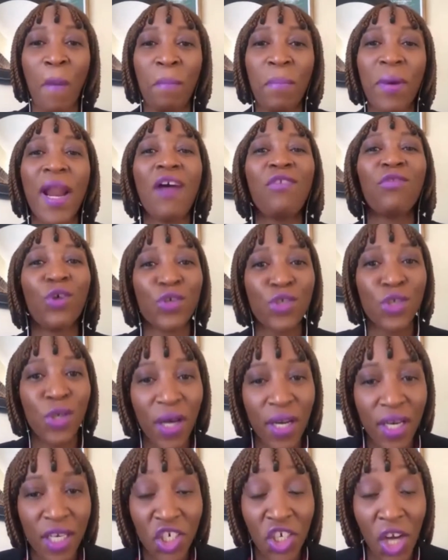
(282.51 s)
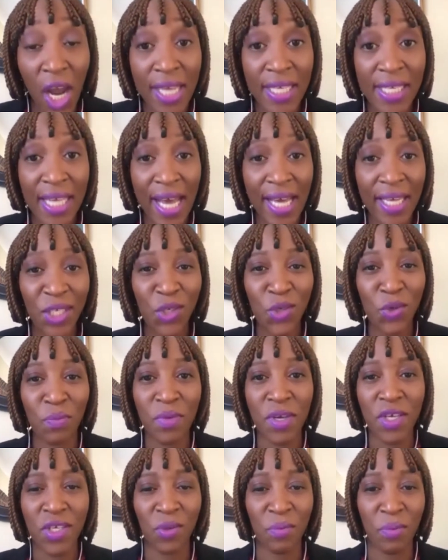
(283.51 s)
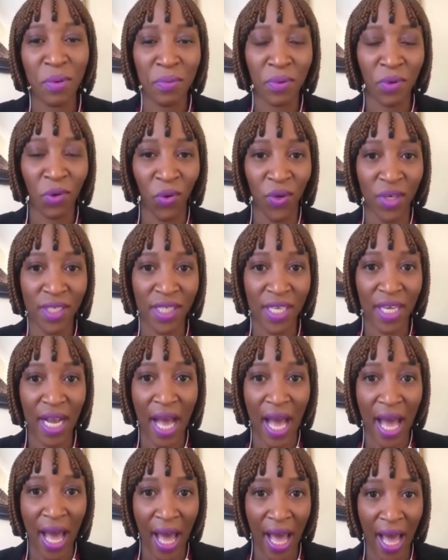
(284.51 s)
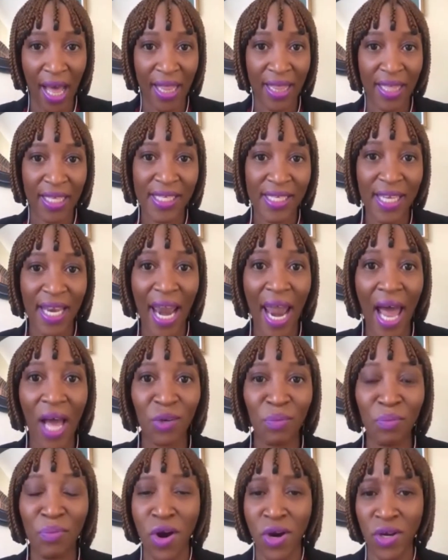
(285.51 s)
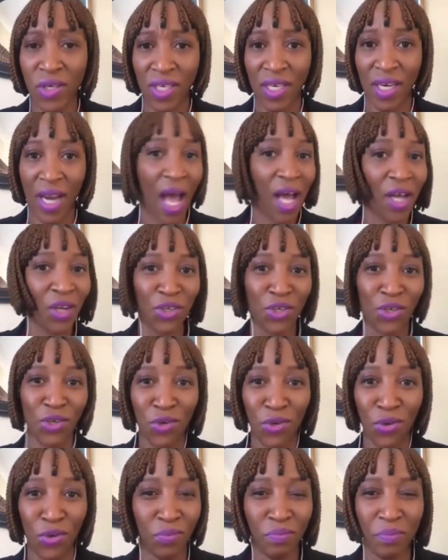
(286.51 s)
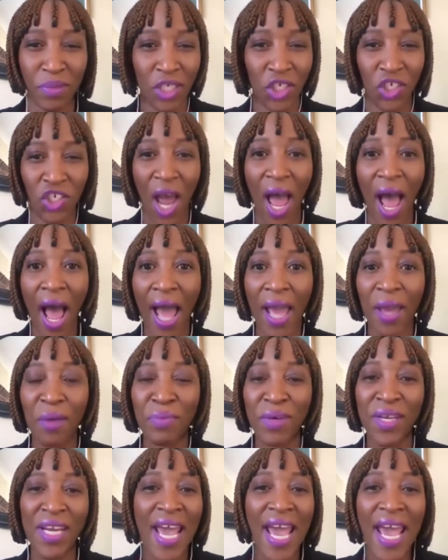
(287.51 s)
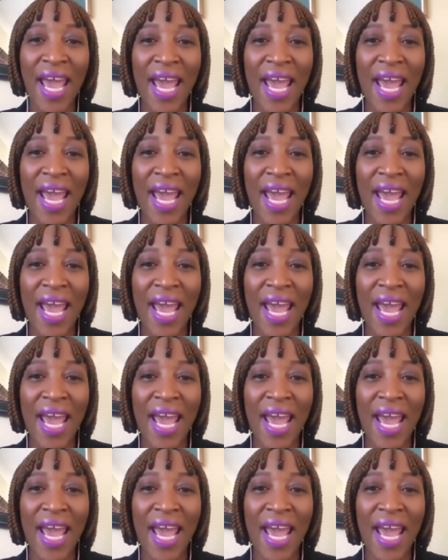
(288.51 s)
But I've also got a shy side to me. So people always think, ha, this loud person, how do you be shy? But